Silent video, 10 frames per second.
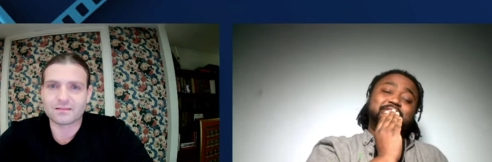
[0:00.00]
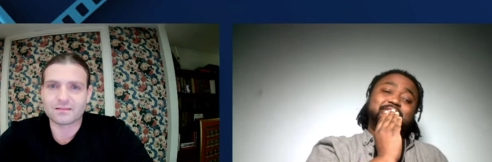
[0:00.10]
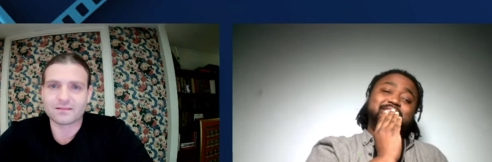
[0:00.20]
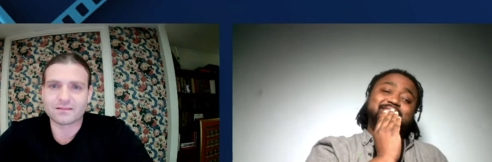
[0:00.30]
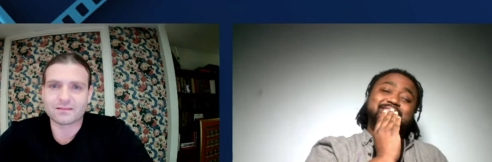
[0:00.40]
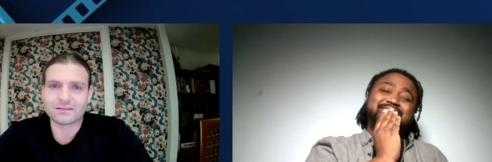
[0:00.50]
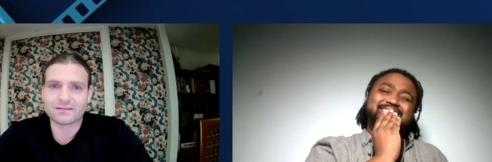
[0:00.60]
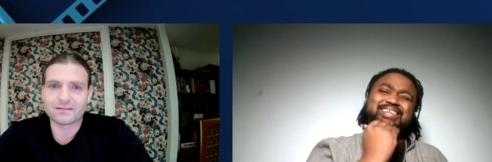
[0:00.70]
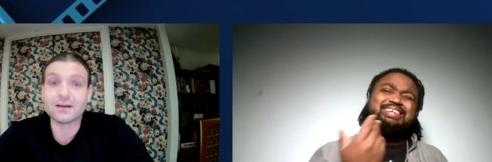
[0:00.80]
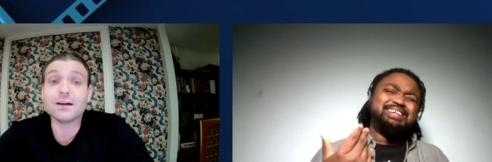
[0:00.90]
Speaker 1: It's
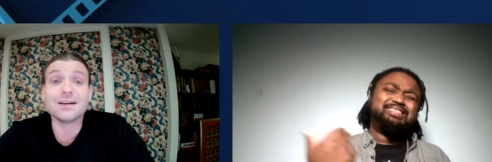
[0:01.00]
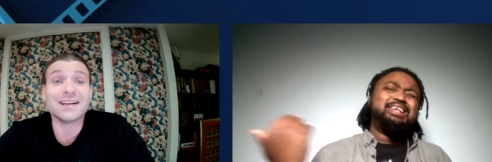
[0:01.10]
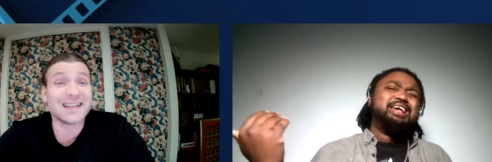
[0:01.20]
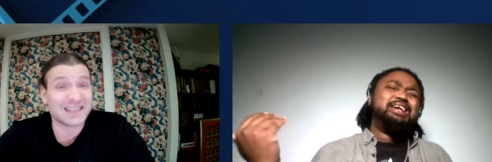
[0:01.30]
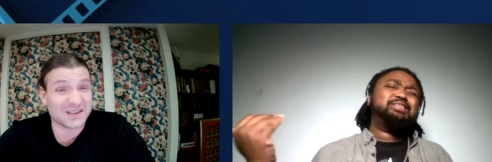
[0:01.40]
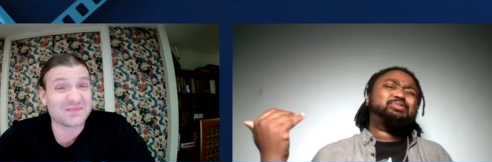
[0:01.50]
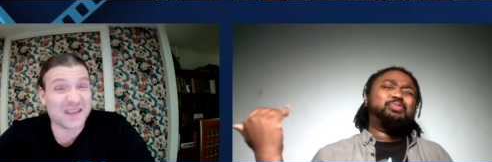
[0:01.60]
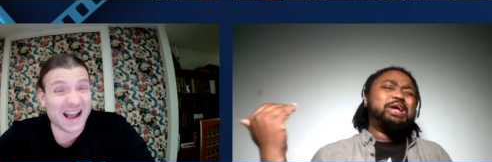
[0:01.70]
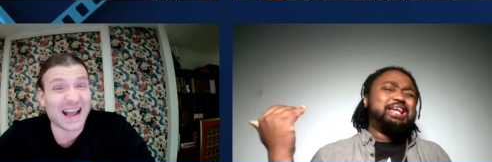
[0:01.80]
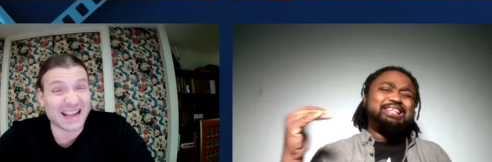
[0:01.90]
it, it's,
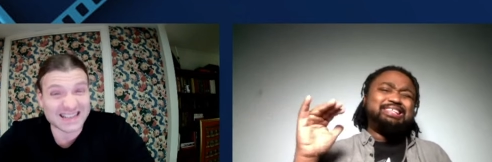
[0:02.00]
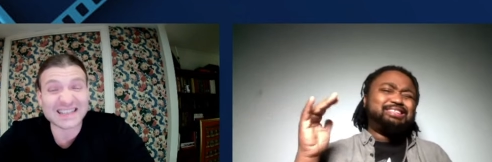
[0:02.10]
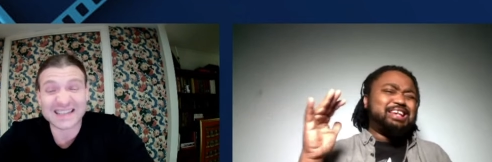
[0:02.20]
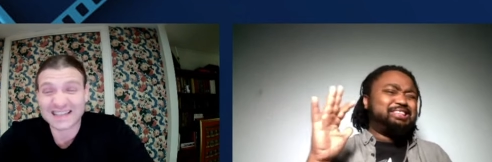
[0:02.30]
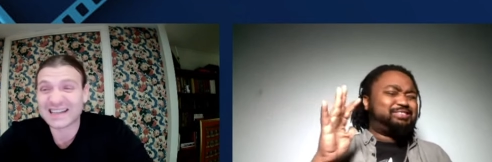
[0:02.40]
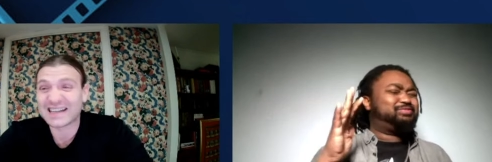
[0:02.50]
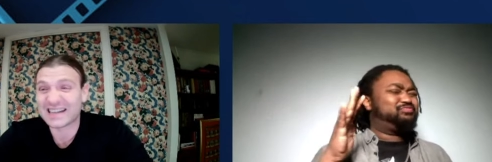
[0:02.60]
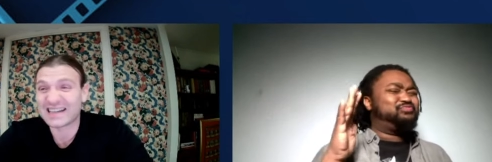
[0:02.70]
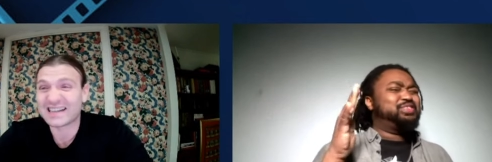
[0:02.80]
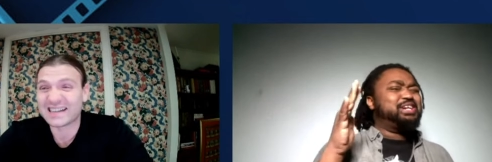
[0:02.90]
it is, it's
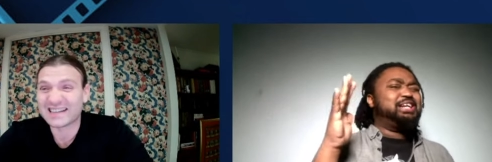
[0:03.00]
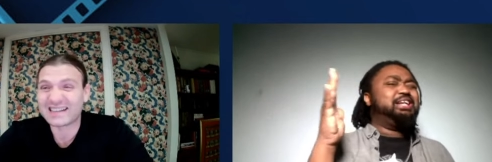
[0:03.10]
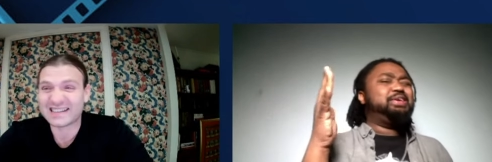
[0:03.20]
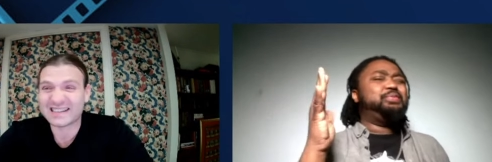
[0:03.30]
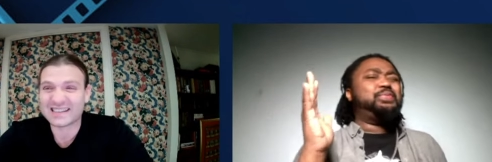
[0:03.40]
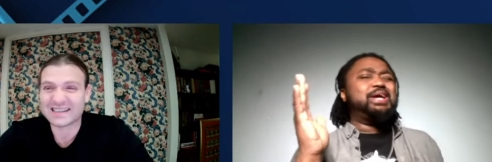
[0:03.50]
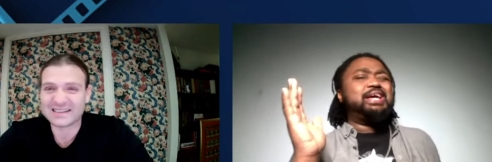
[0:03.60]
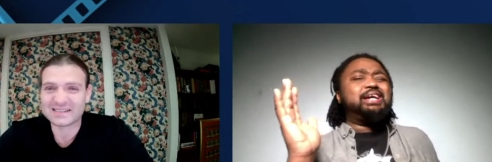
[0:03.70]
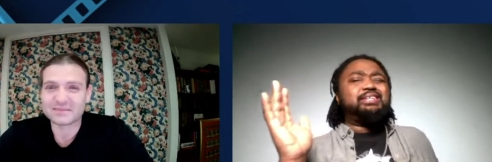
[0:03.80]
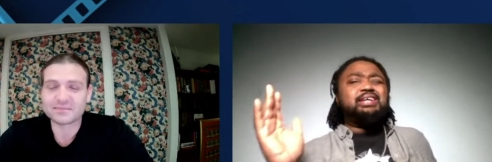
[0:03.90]
really
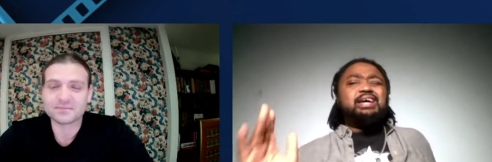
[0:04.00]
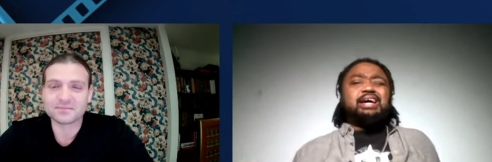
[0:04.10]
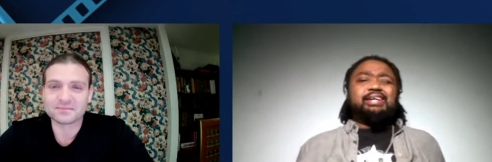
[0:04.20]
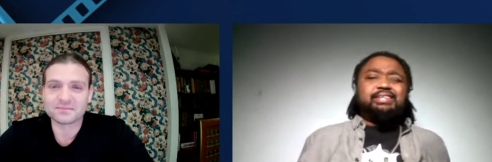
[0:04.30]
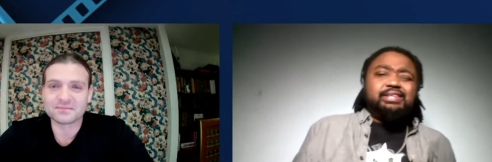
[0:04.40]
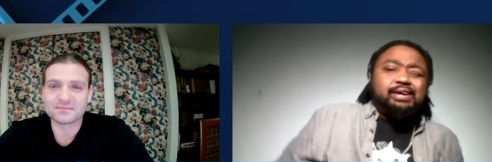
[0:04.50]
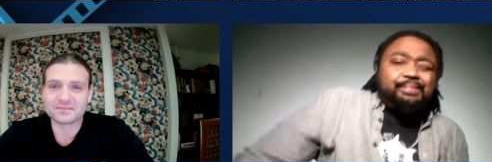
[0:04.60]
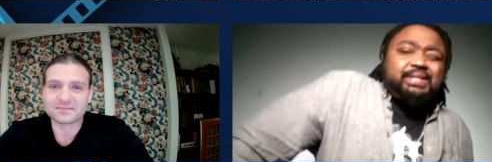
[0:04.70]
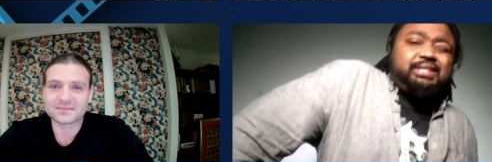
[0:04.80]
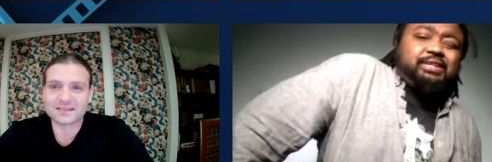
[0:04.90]
weird. And you know, I
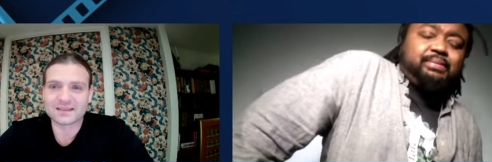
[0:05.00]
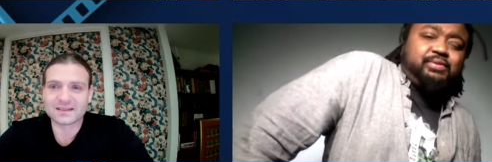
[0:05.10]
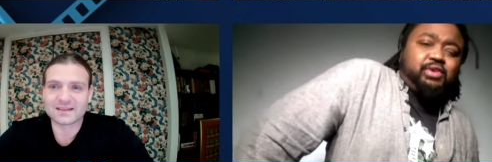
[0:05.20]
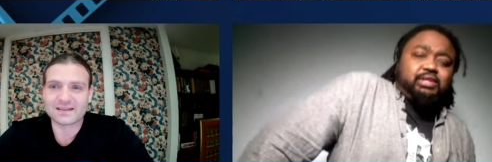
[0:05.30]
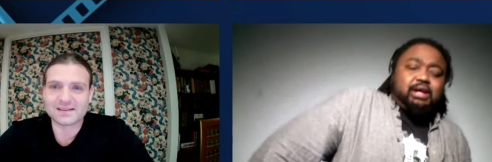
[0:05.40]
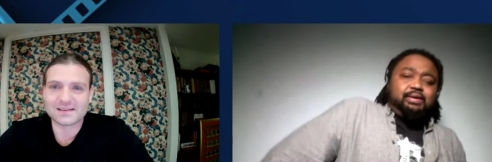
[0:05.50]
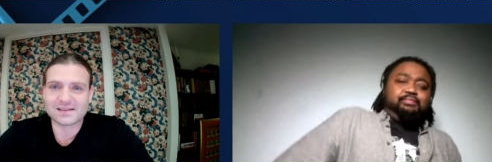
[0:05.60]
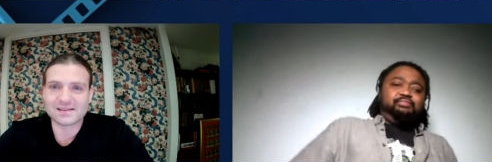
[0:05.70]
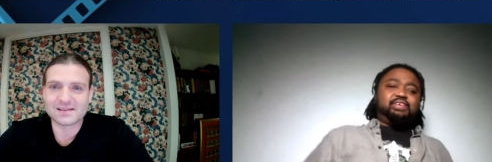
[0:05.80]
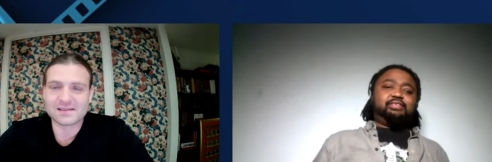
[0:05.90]
mean, don't get me wrong,
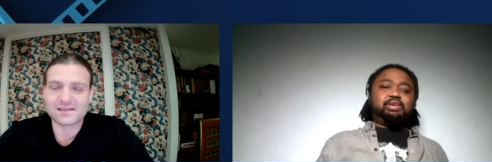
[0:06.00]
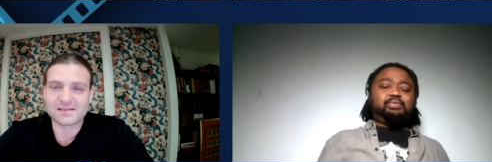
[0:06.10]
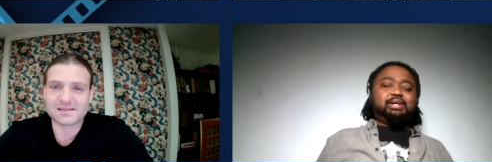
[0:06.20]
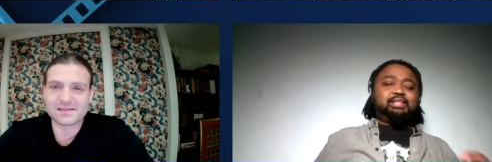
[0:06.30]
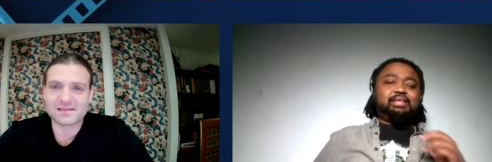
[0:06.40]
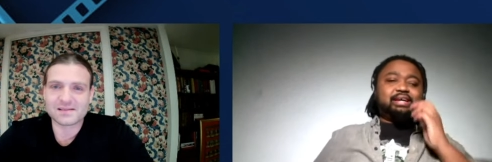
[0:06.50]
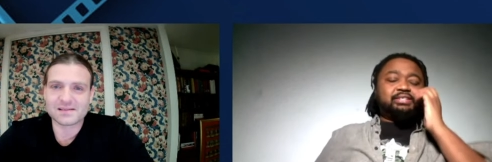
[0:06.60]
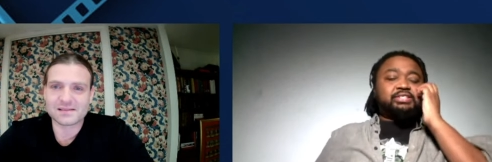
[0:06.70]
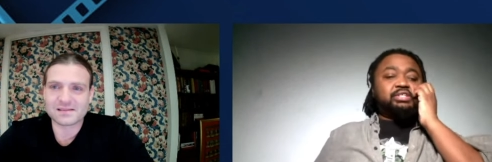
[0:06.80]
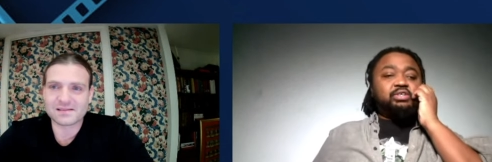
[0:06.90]
I'm very aware that
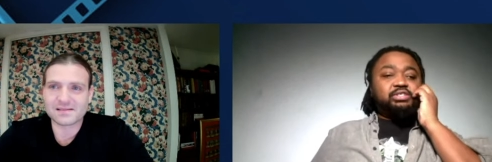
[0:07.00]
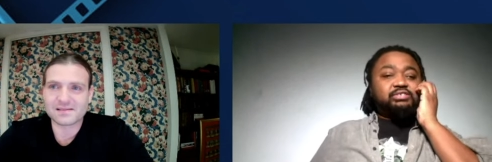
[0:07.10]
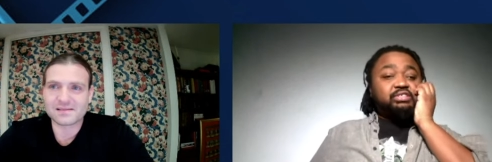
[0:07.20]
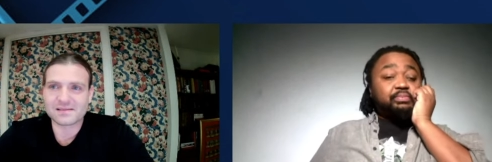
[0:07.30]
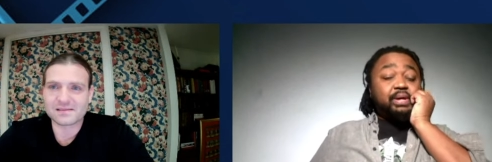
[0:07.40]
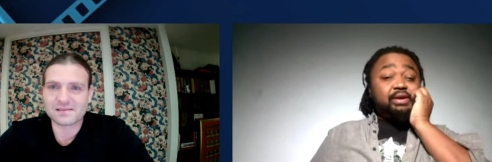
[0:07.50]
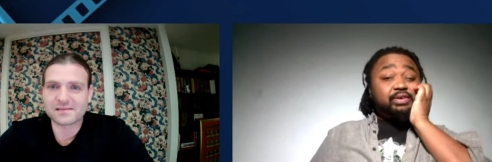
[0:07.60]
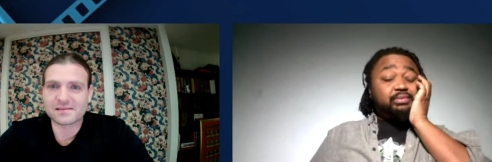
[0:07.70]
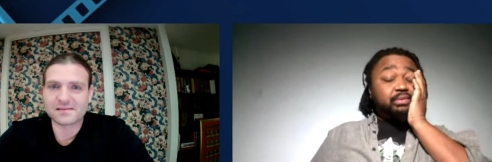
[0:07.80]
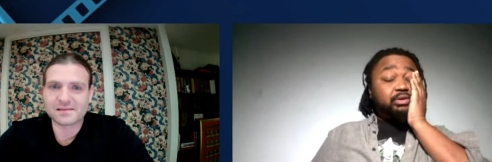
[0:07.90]
Ashton Kutcher is a
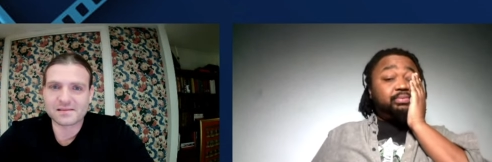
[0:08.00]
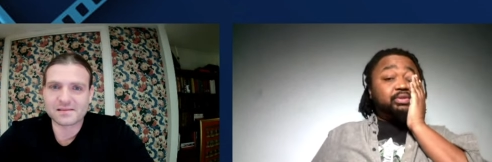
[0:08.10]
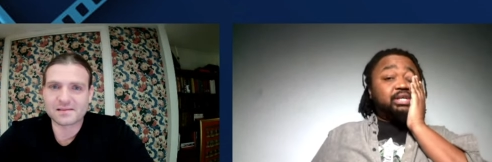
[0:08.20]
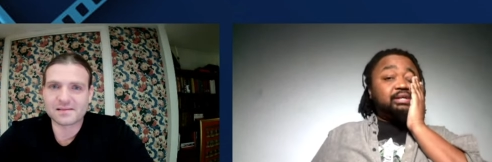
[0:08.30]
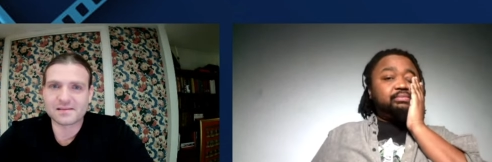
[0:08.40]
parent multiple times,